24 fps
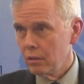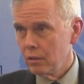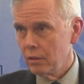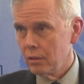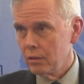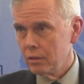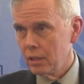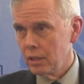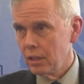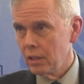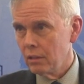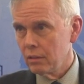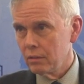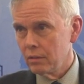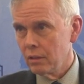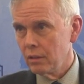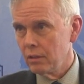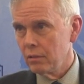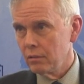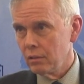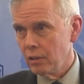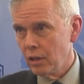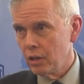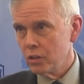the,
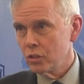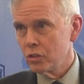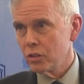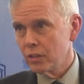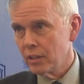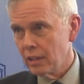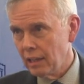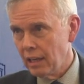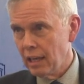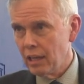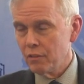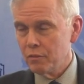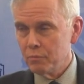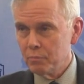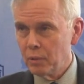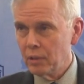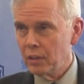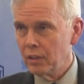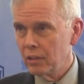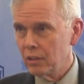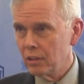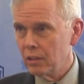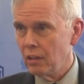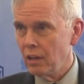the larger than life
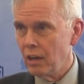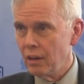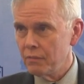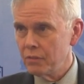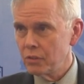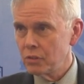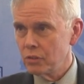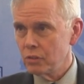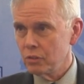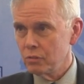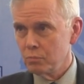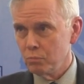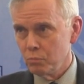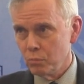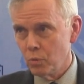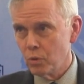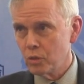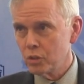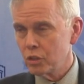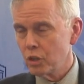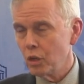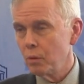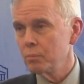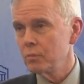political officers
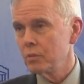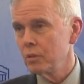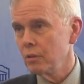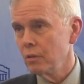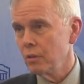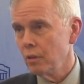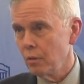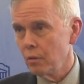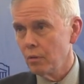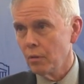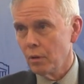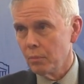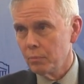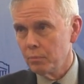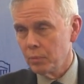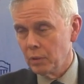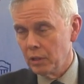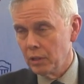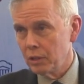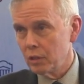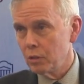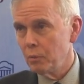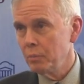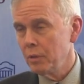more scope to, or, or,
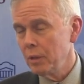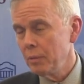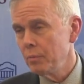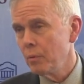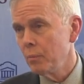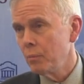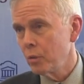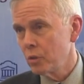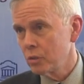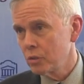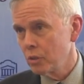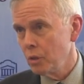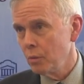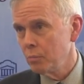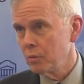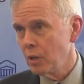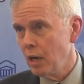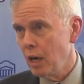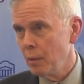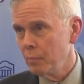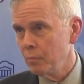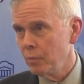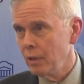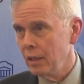political people more scope
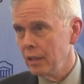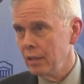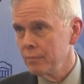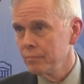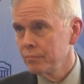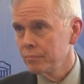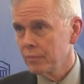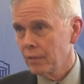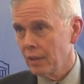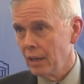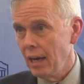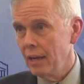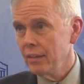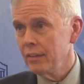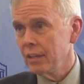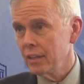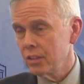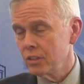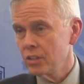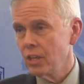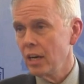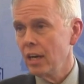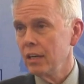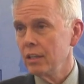to operate. I
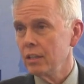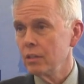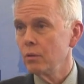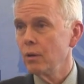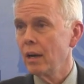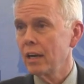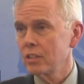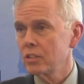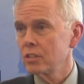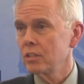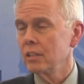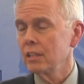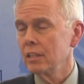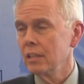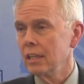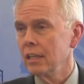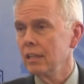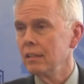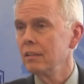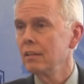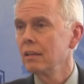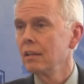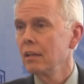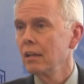think in China you actually
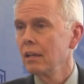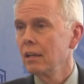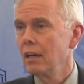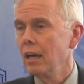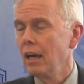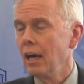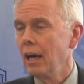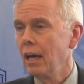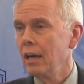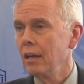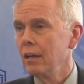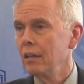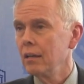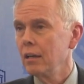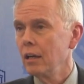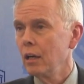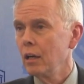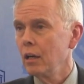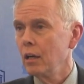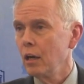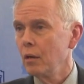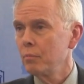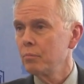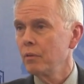need
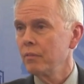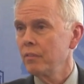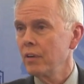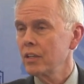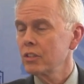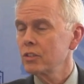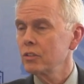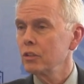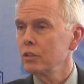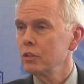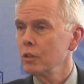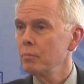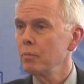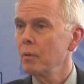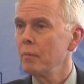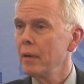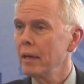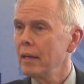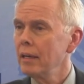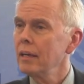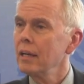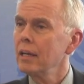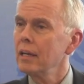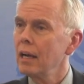uh, a professional
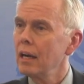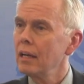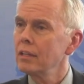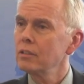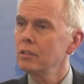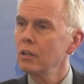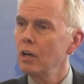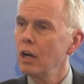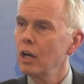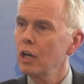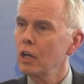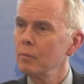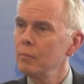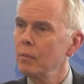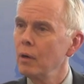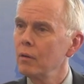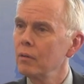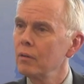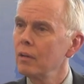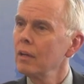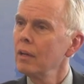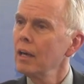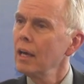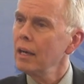diplomat. And I, I talk
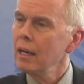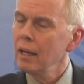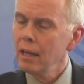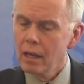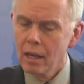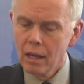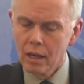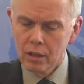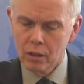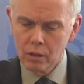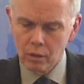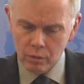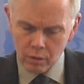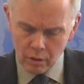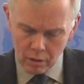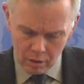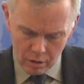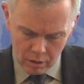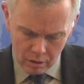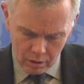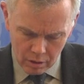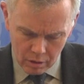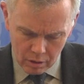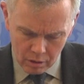about, and I, you know,
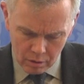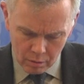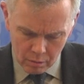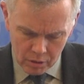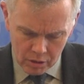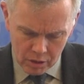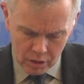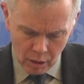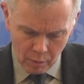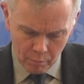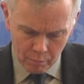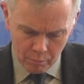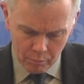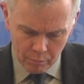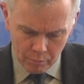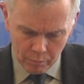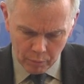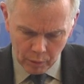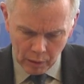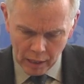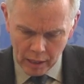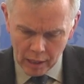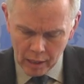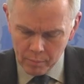there, there, was some
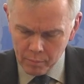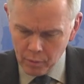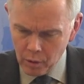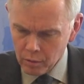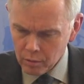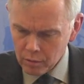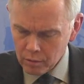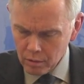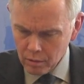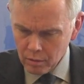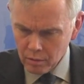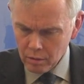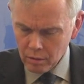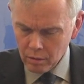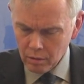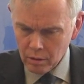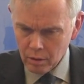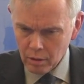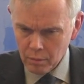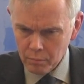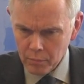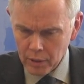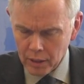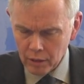play about
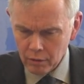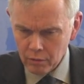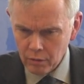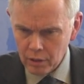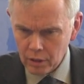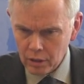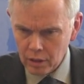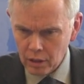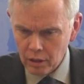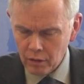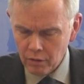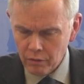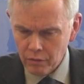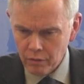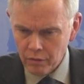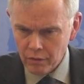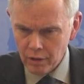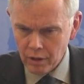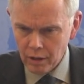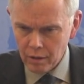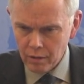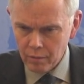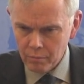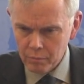uh, being critical
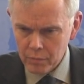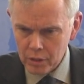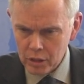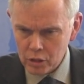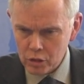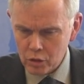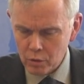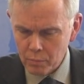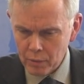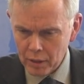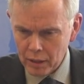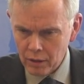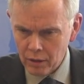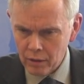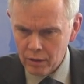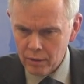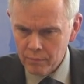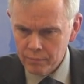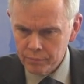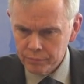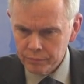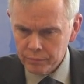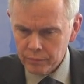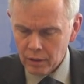of uh, Minister
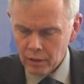Baird